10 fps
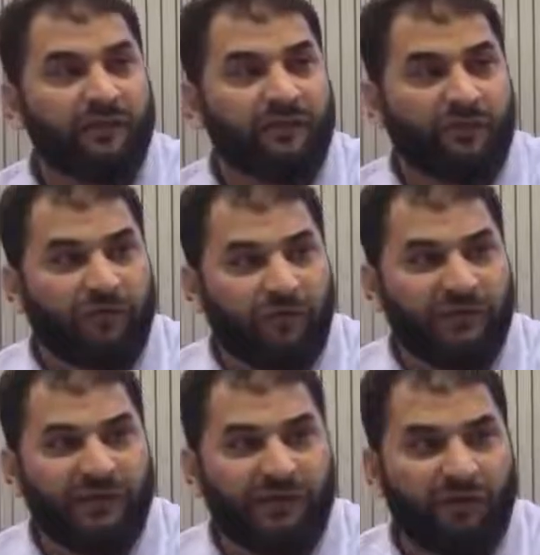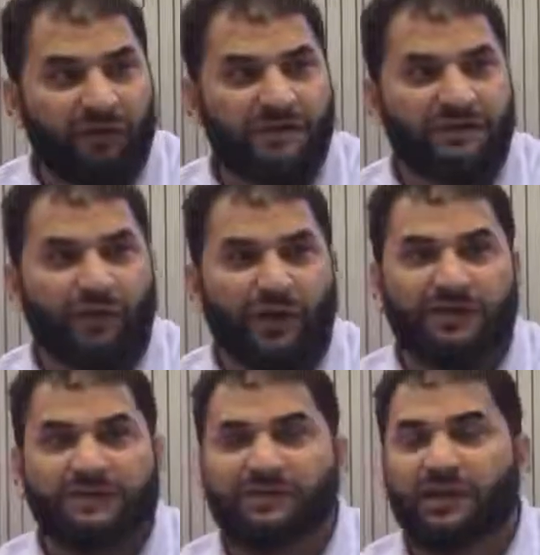for 14 long years.
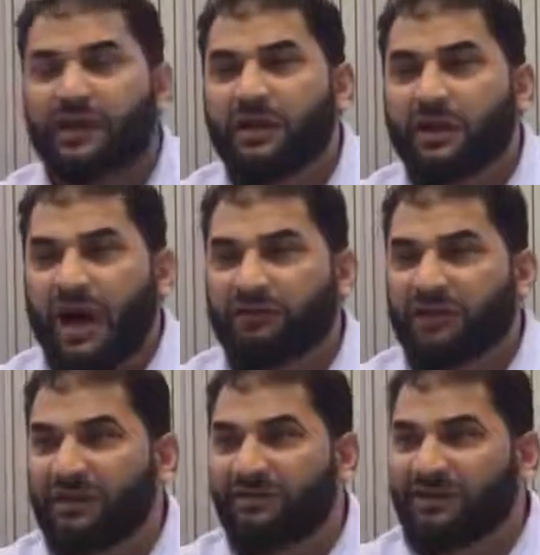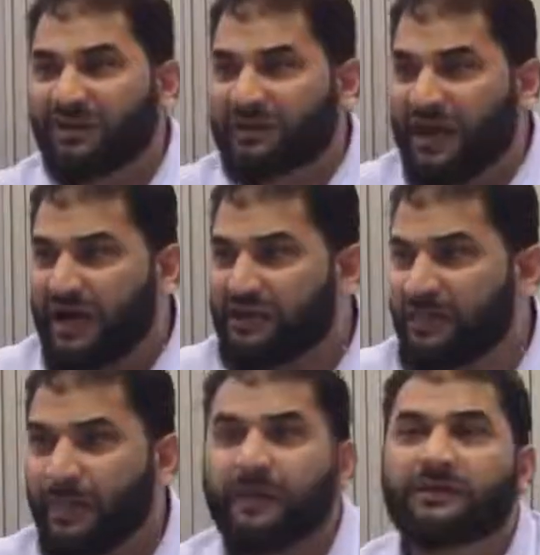Once, Bahauddin ibn
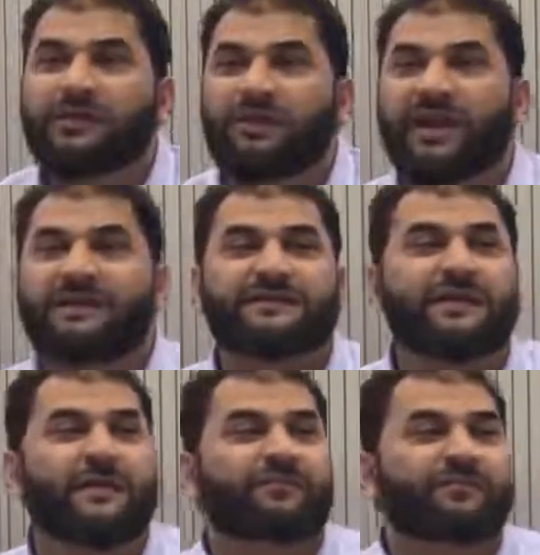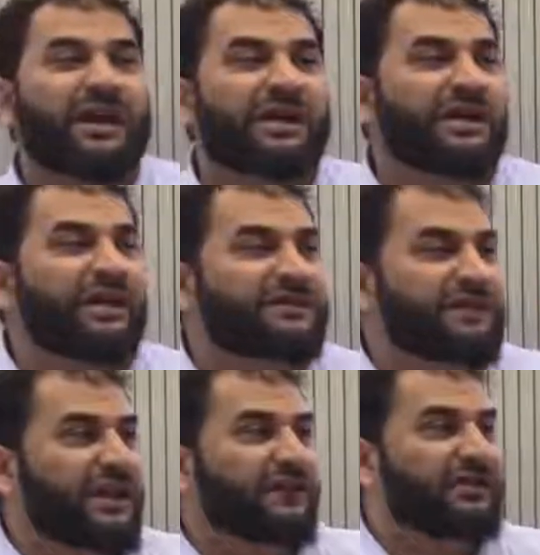Shaddad narrates that he
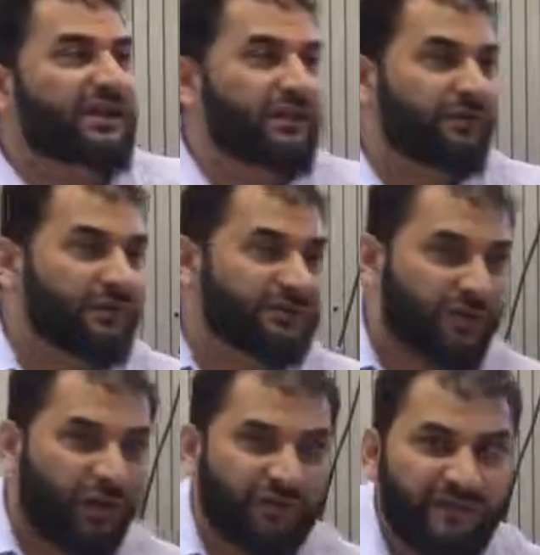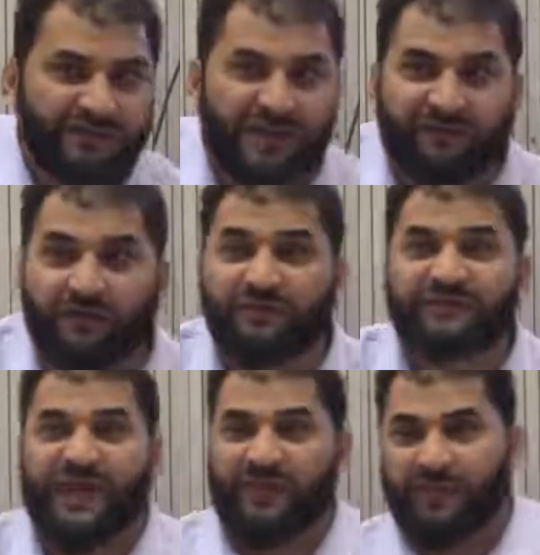received the news of his nephew's
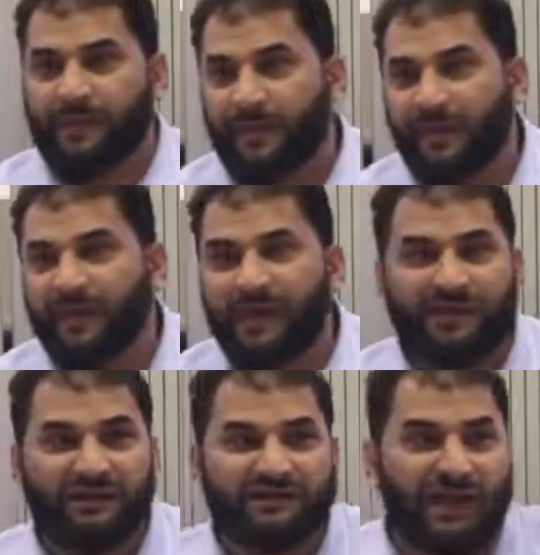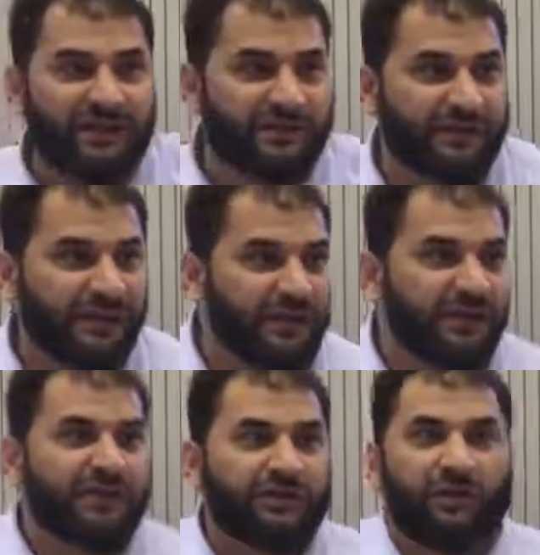death in his tent.
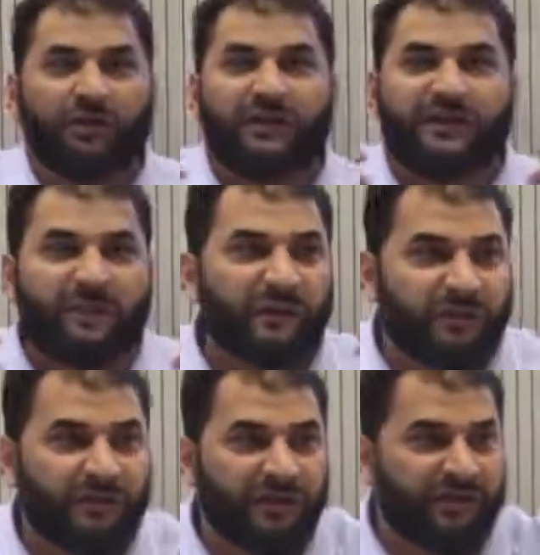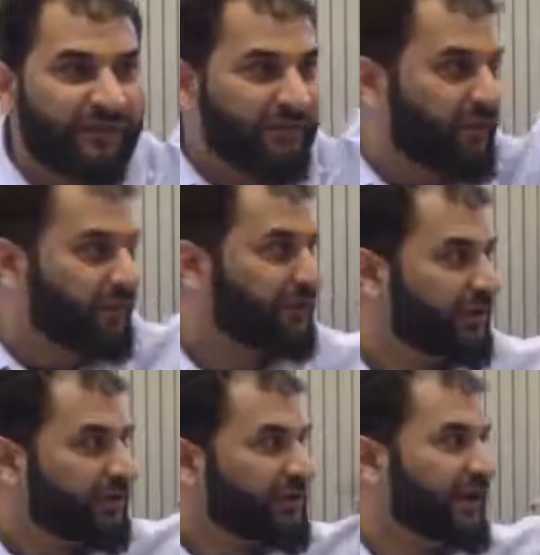He told his people to leave him alone.
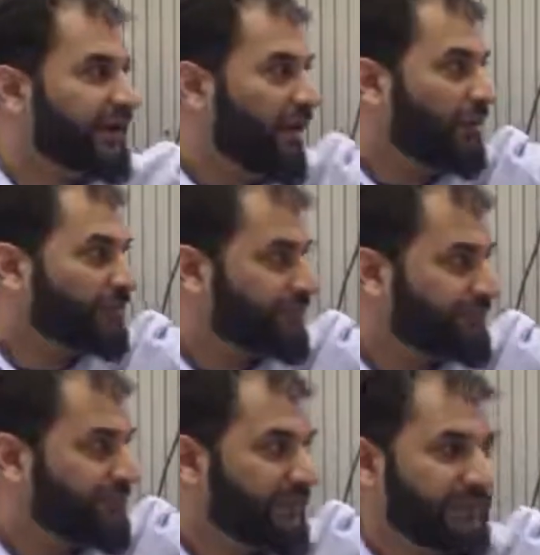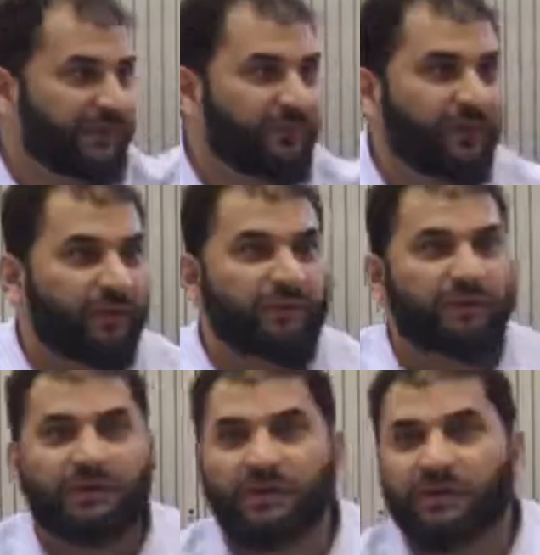Yani go, leave him alone.